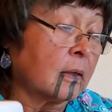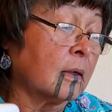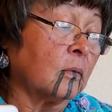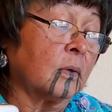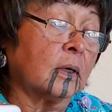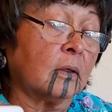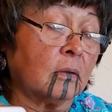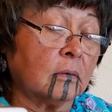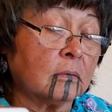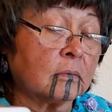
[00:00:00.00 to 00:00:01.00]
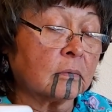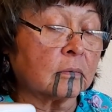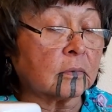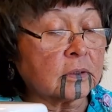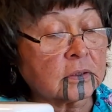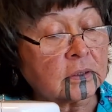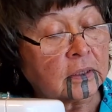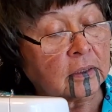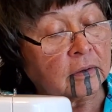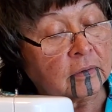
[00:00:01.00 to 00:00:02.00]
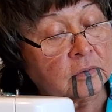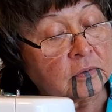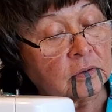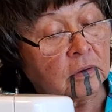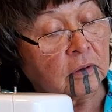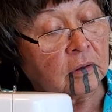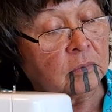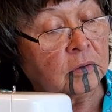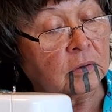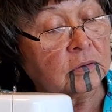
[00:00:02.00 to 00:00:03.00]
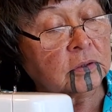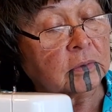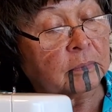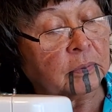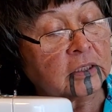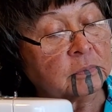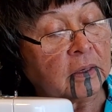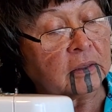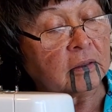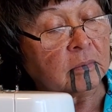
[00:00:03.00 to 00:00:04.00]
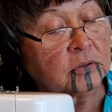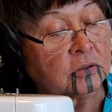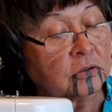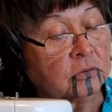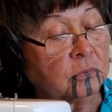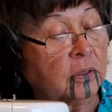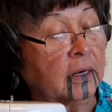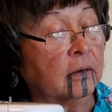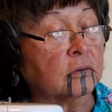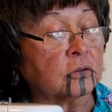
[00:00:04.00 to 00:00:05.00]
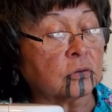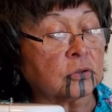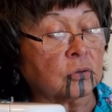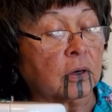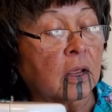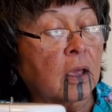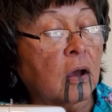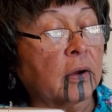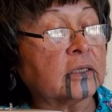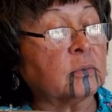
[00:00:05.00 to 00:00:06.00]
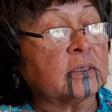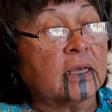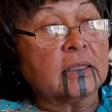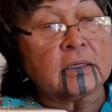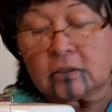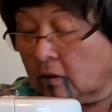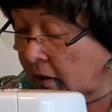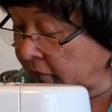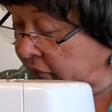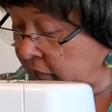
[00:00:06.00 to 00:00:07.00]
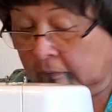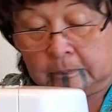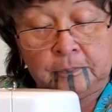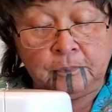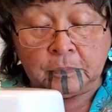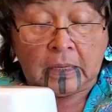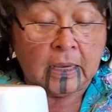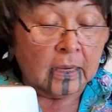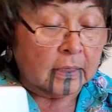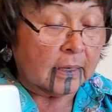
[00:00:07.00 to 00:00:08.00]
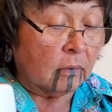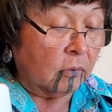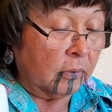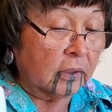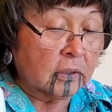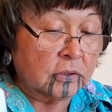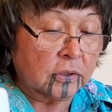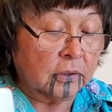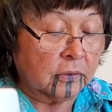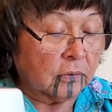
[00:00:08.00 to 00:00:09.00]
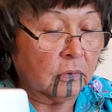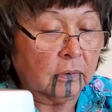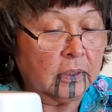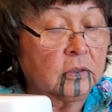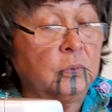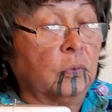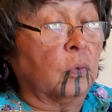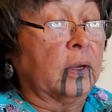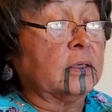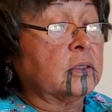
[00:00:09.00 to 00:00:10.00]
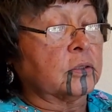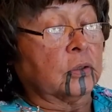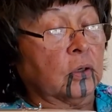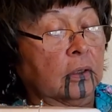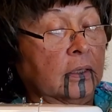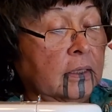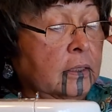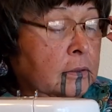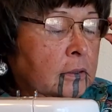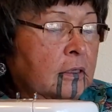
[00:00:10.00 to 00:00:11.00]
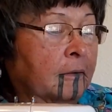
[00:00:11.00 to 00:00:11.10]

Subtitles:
Well, let's see here. This one's starting to come loose, and plus my my nails are so short. Okay, so we take this off. Now what we're going to do is we're going to turn this